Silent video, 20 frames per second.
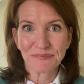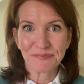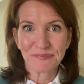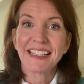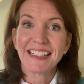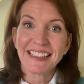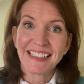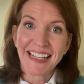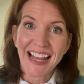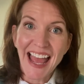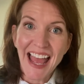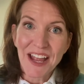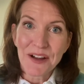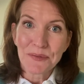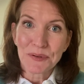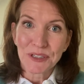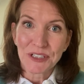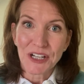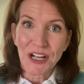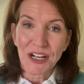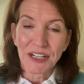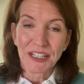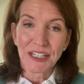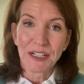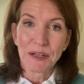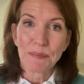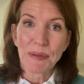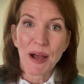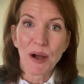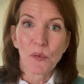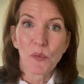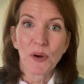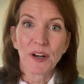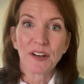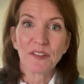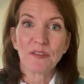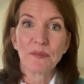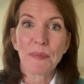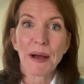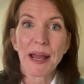Today we're talking about one
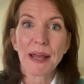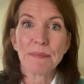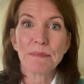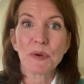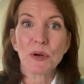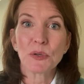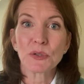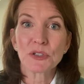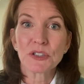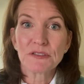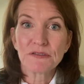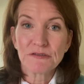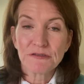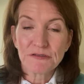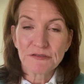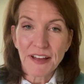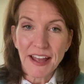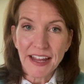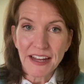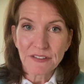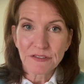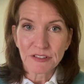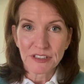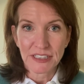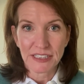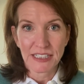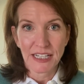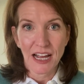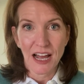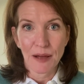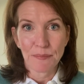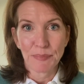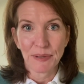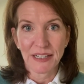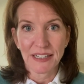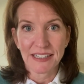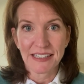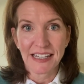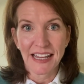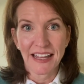of my most favorite
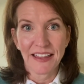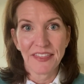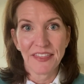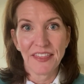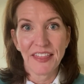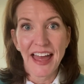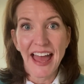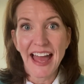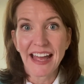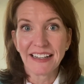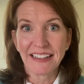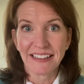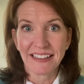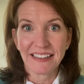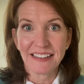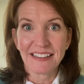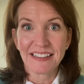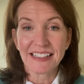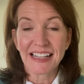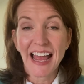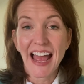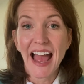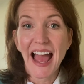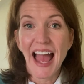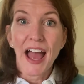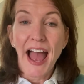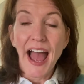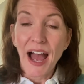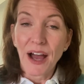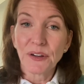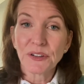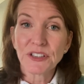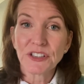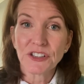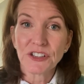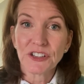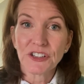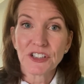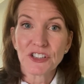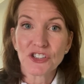topics, and that is how to
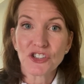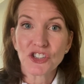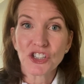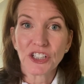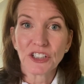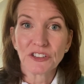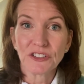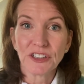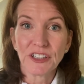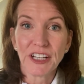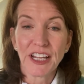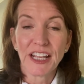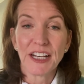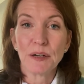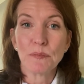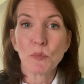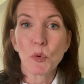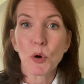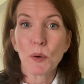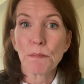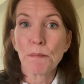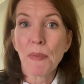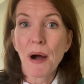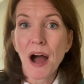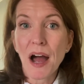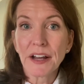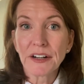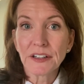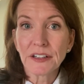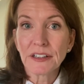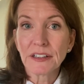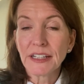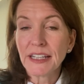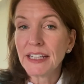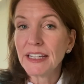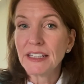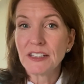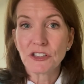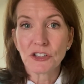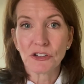nourish children in a more modern,
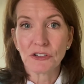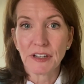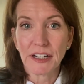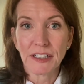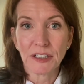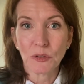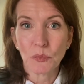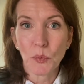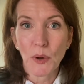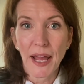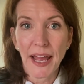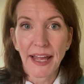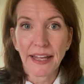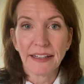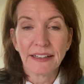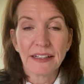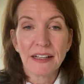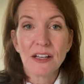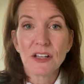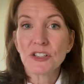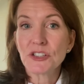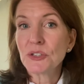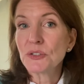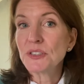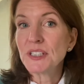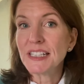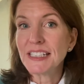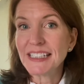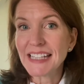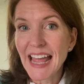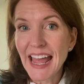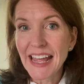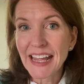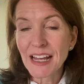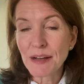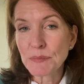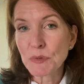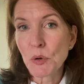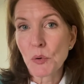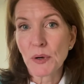integrated way. So today
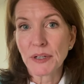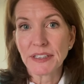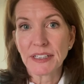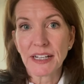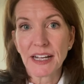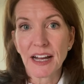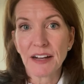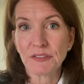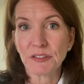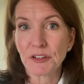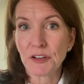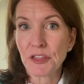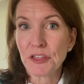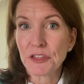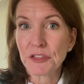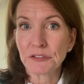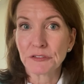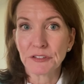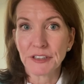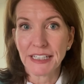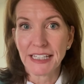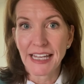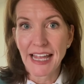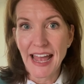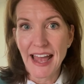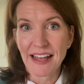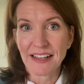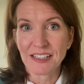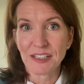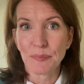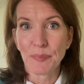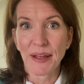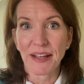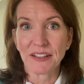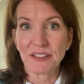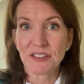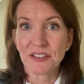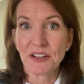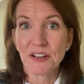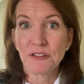I'm going to cover three
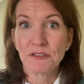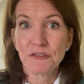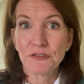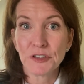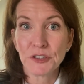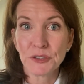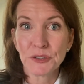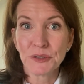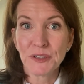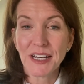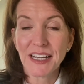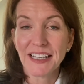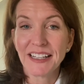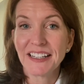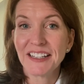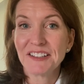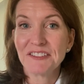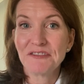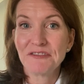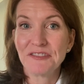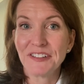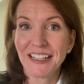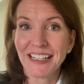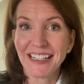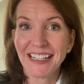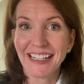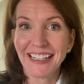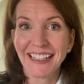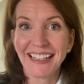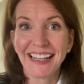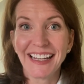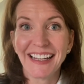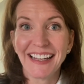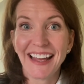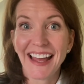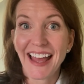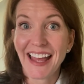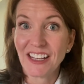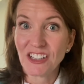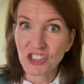aspects: food, feeding,
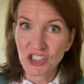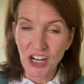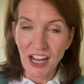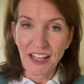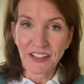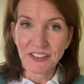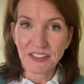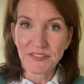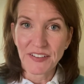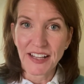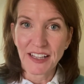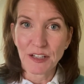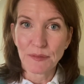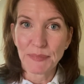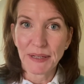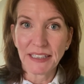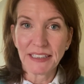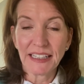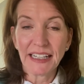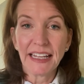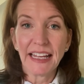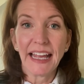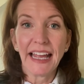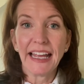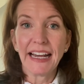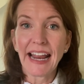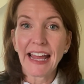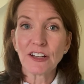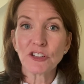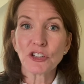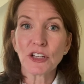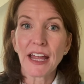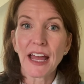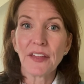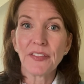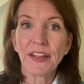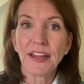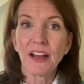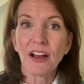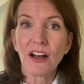and child development, and actually how
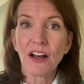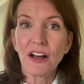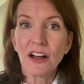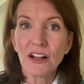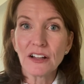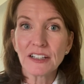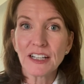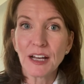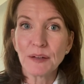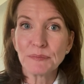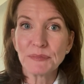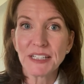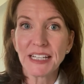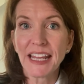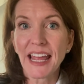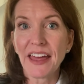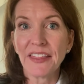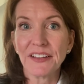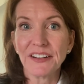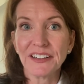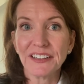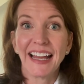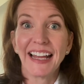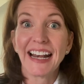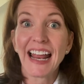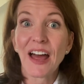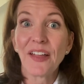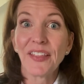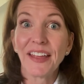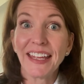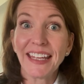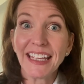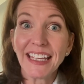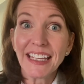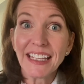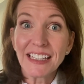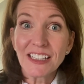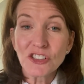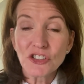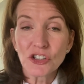they all come together and how they
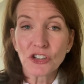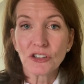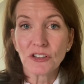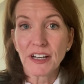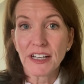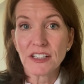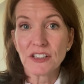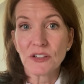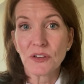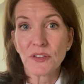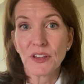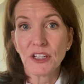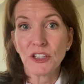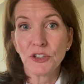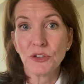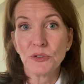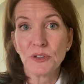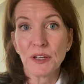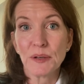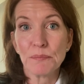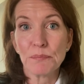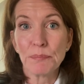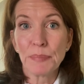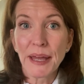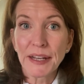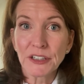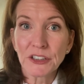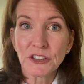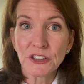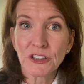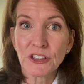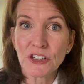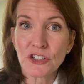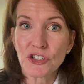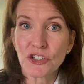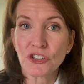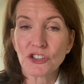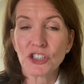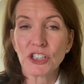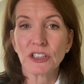integrate so that you can better nourish
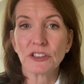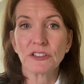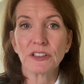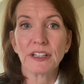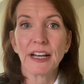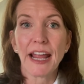your children